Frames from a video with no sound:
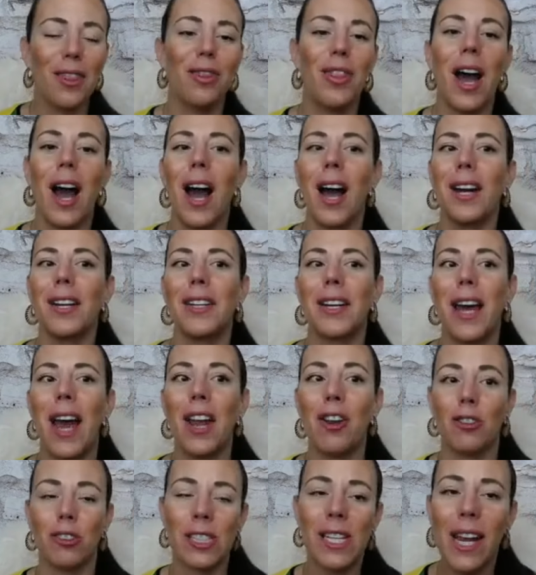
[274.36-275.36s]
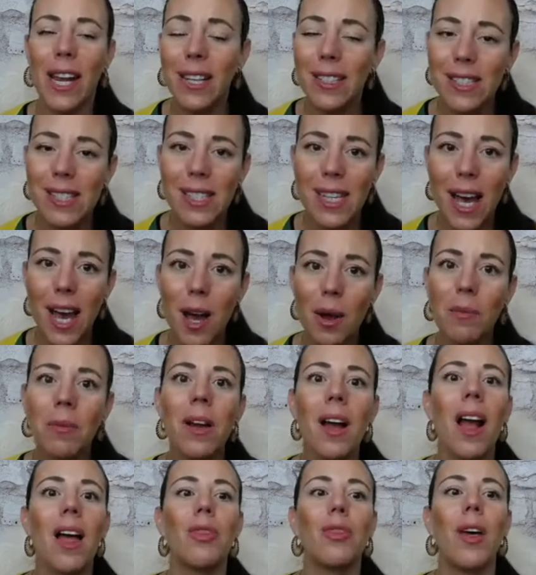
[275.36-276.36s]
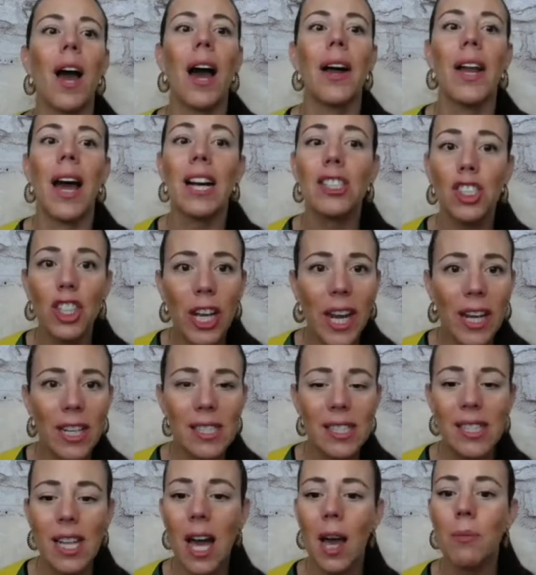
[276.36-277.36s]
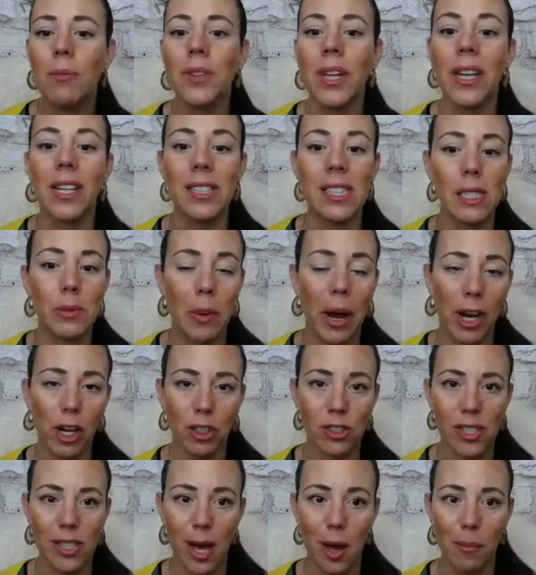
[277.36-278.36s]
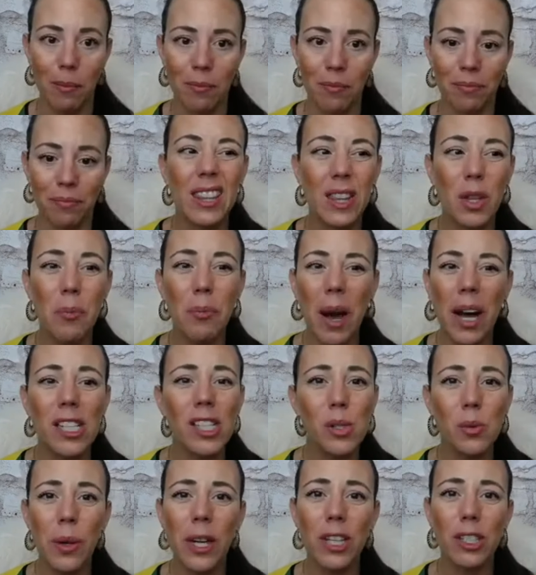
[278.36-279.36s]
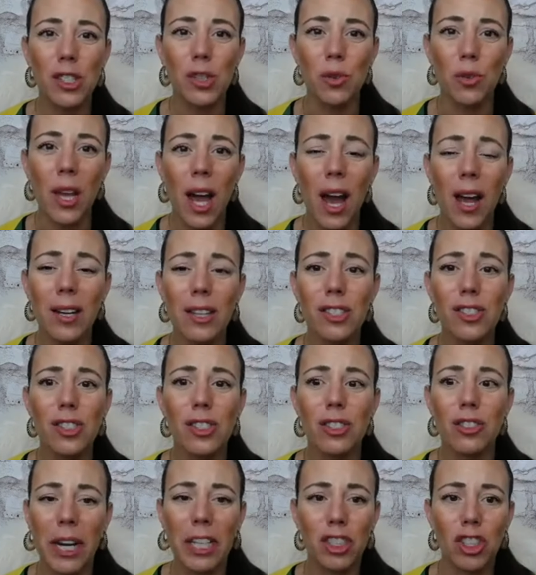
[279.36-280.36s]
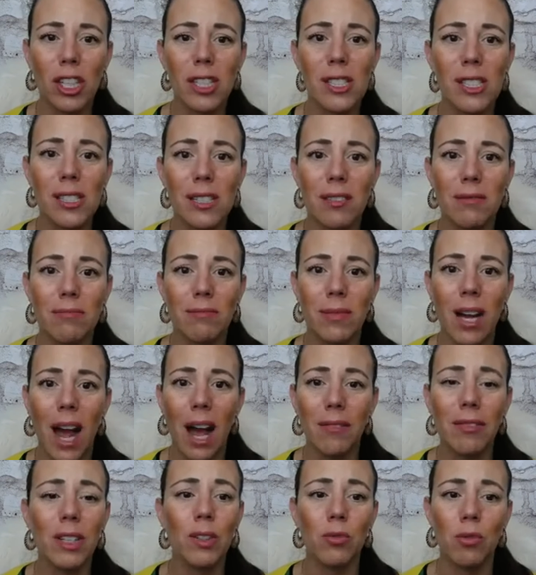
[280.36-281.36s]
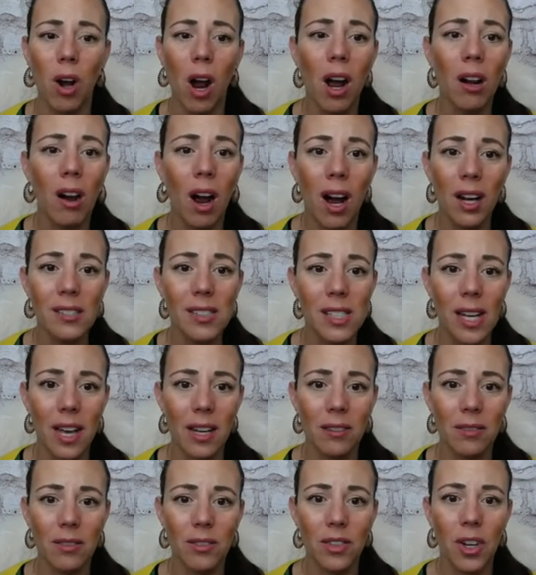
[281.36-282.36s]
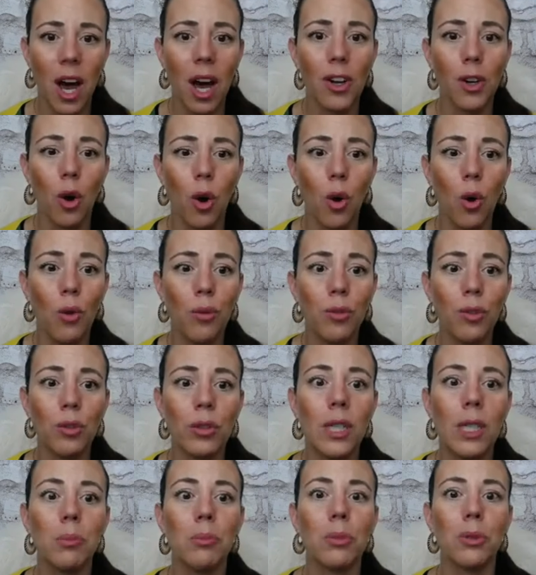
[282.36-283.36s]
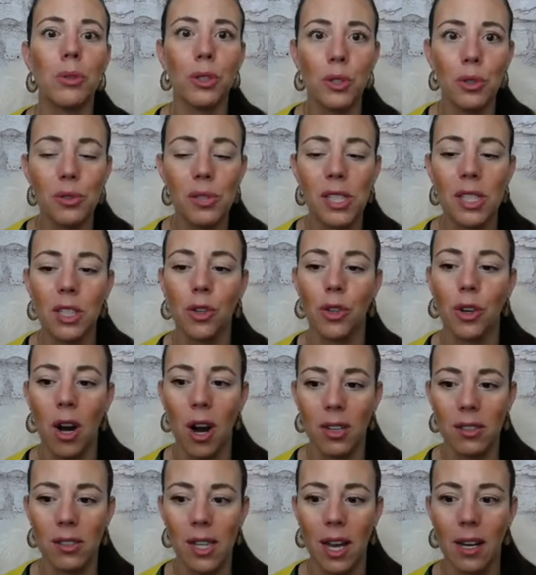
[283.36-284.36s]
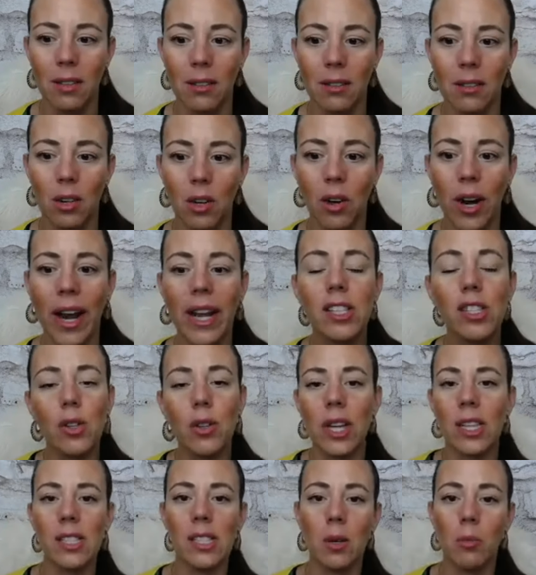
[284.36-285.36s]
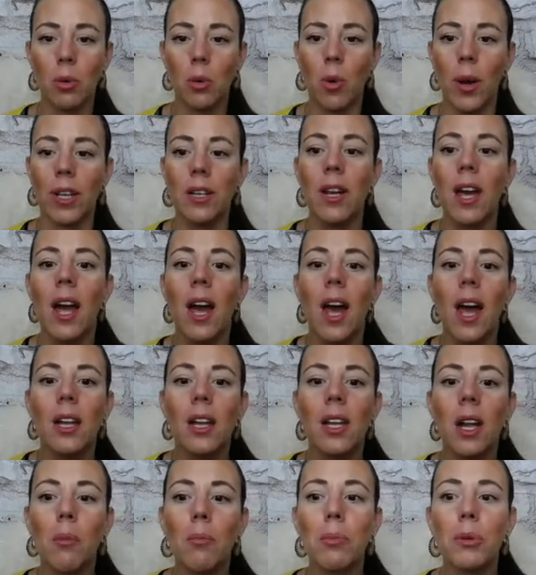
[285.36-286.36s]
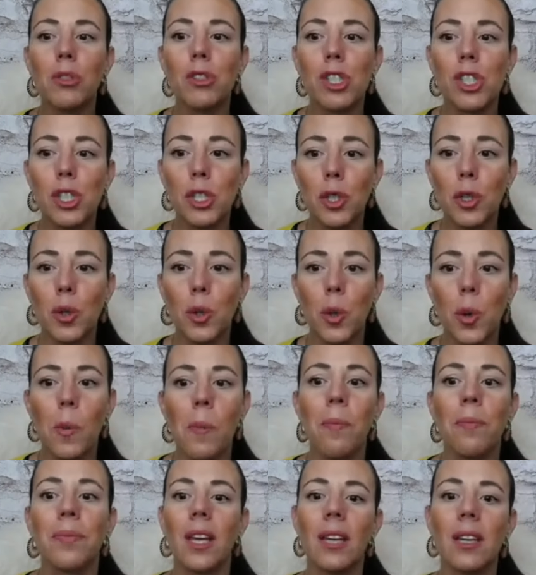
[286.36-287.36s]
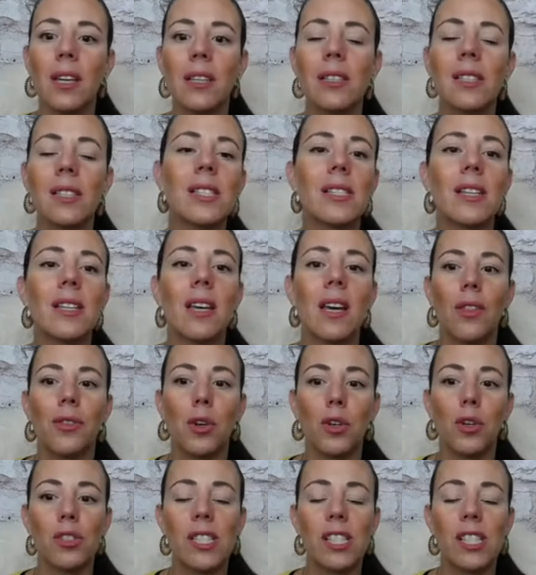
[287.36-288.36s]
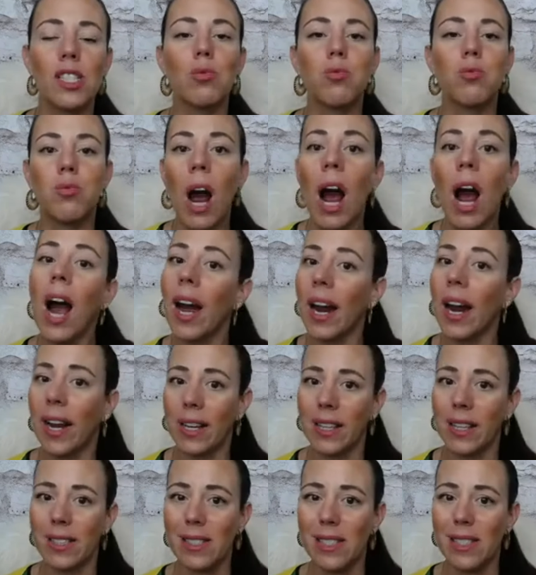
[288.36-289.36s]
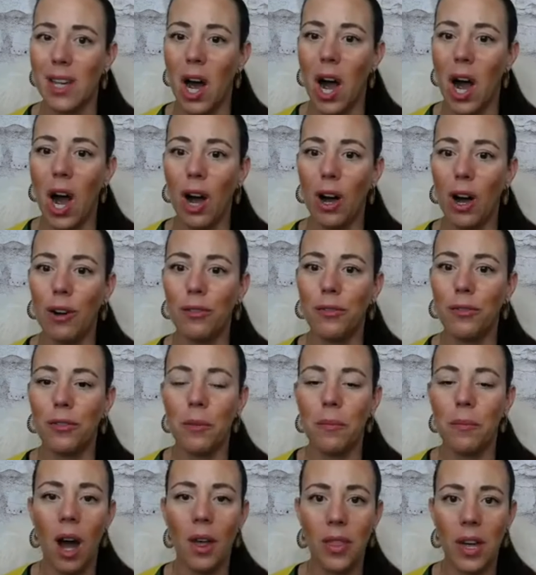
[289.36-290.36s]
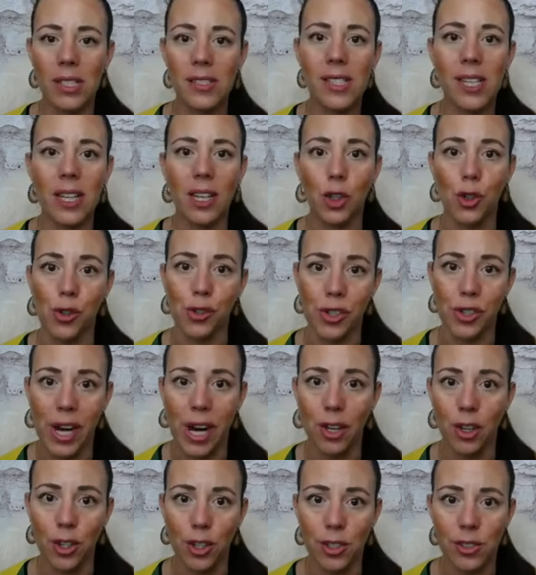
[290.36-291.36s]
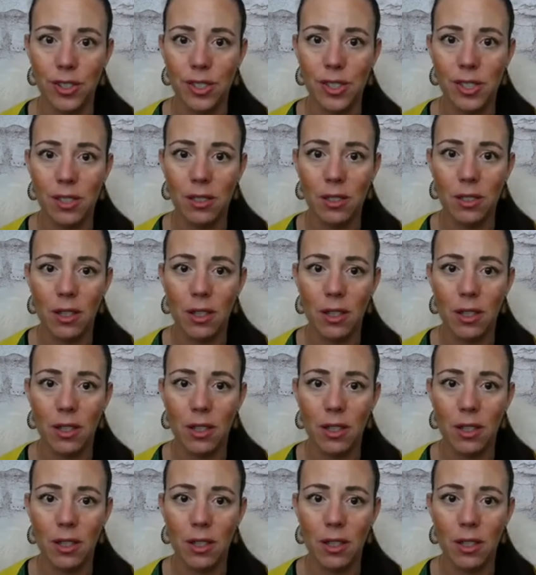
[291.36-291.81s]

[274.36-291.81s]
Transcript: that entertains them, that educates them, that inspires them. The best way to do that is by just having raw content, not overly producing your content. Okay, so that's number one. Number two is there's this rise of authentic creators.